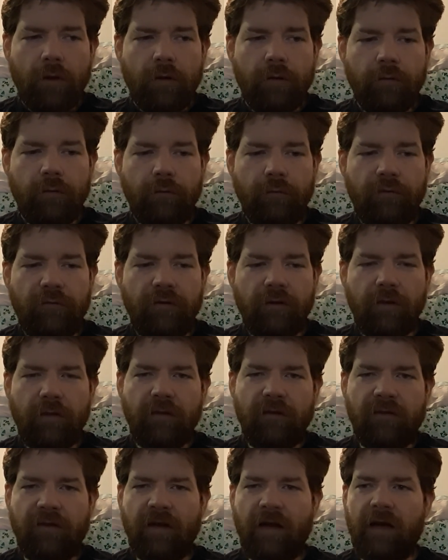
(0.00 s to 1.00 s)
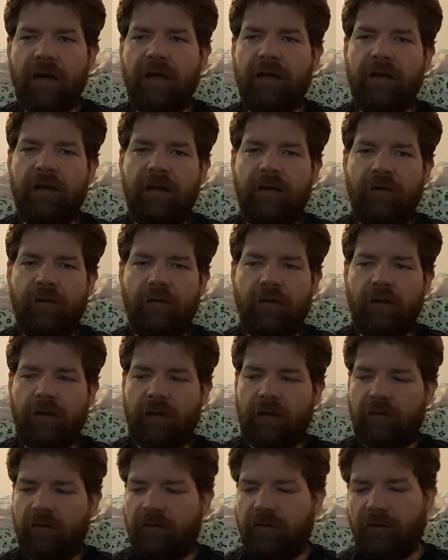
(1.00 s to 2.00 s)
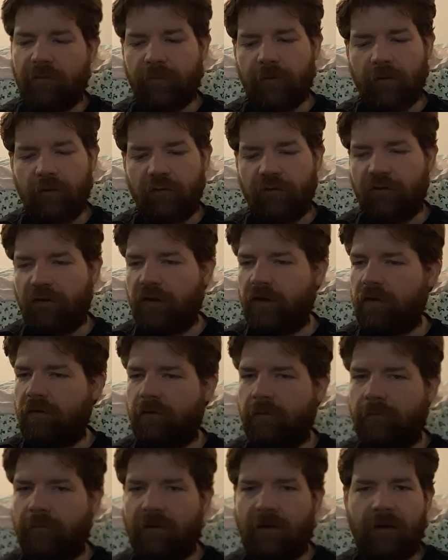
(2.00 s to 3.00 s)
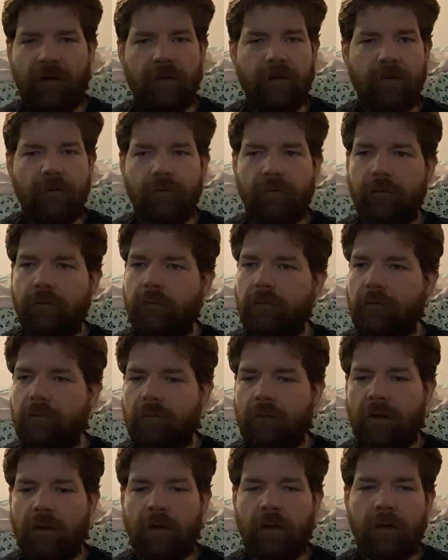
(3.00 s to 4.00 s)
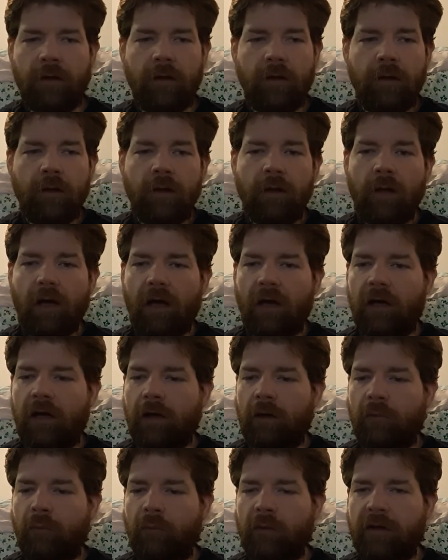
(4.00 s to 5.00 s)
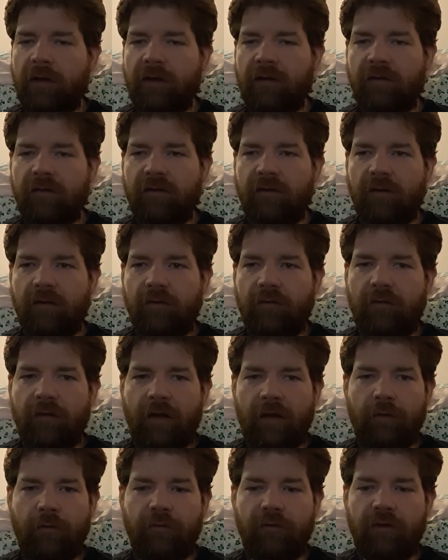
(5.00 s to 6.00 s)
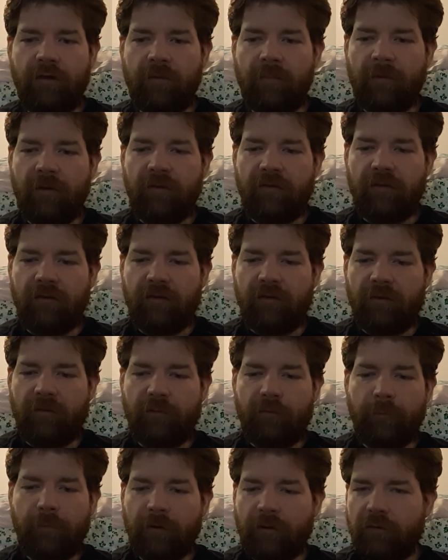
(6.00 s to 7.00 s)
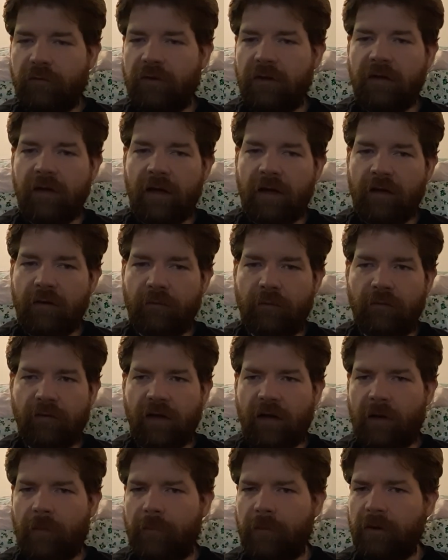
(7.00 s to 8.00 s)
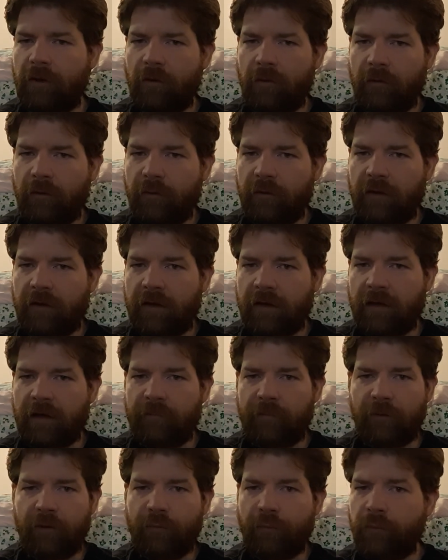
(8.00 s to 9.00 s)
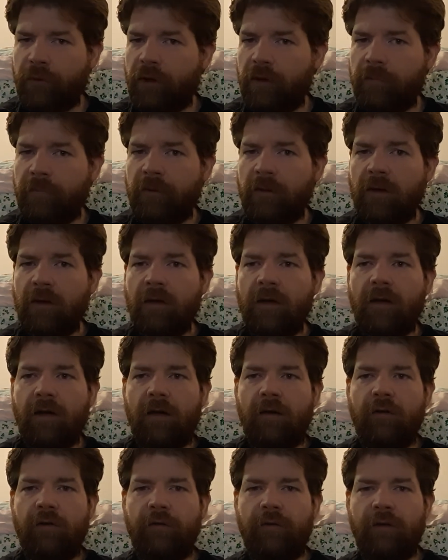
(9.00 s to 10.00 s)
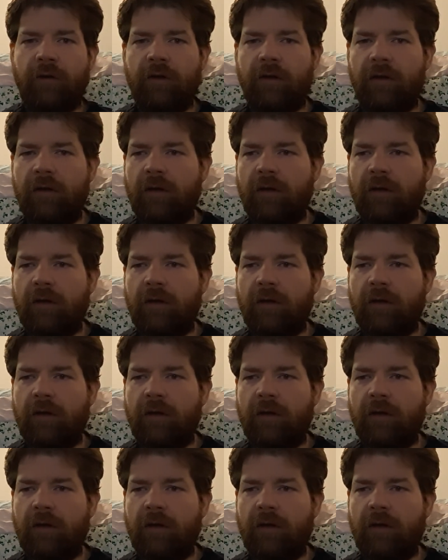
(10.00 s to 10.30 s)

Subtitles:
you see this guy in these different shades of light, right? One instance, yeah, you see him as this conspiracy guy, so he's kind of paranoid and kind of a creep. Another